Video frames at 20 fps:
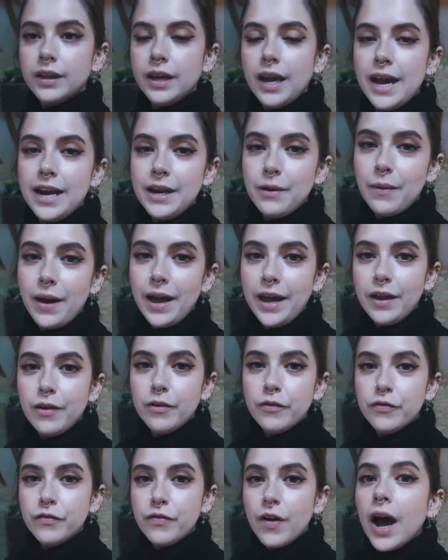Anyway,
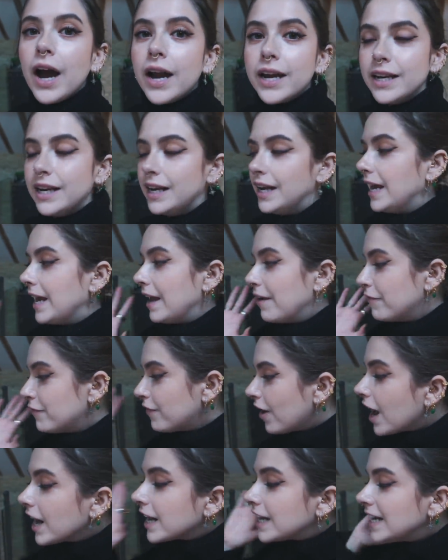finally,
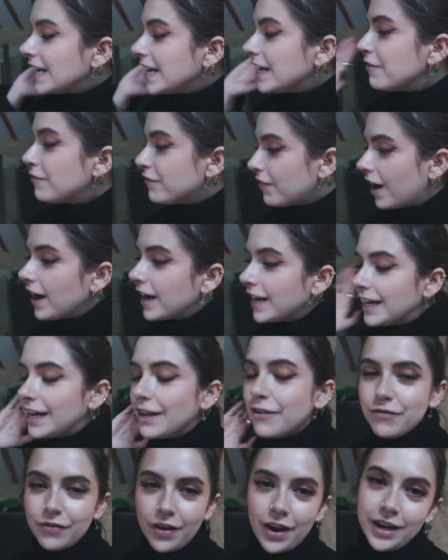finally, finally,
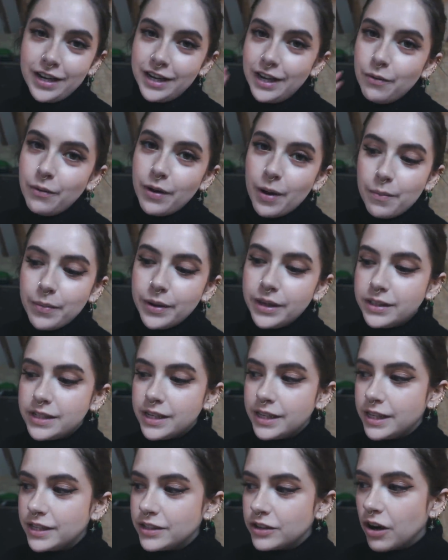finally, we're
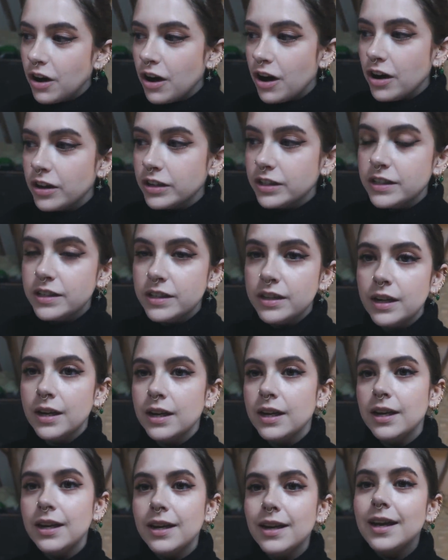building this cot.
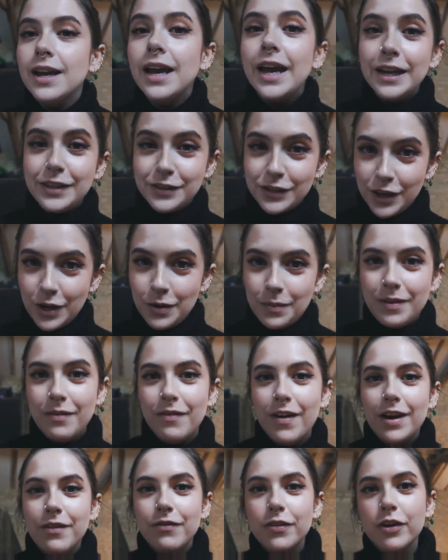It's going to be
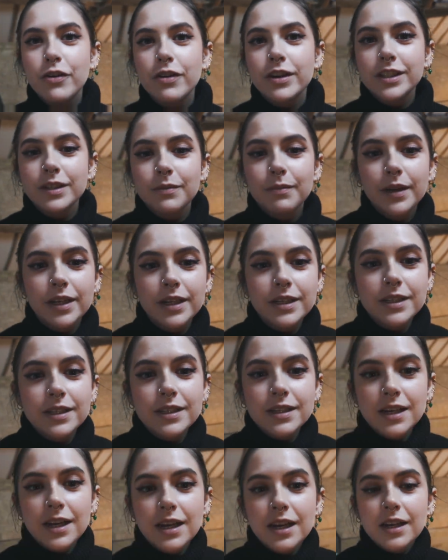ready for
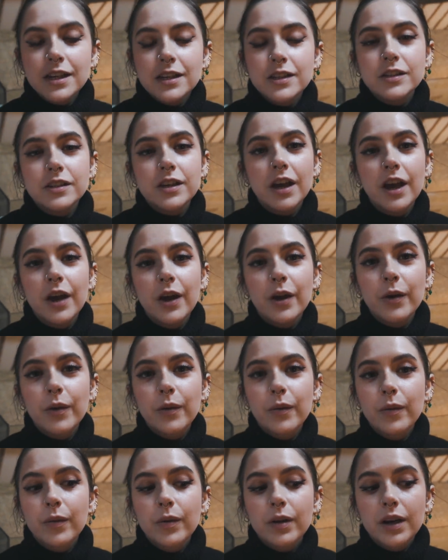Christmas,
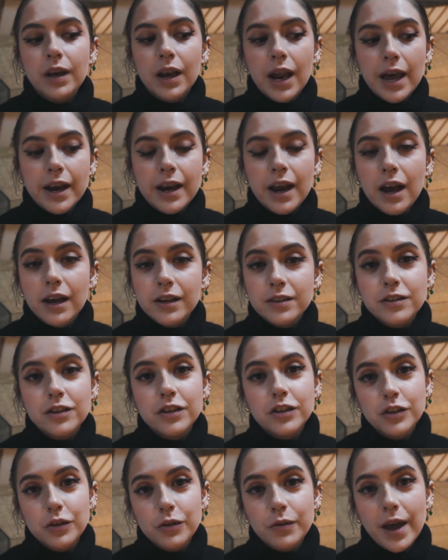so let us do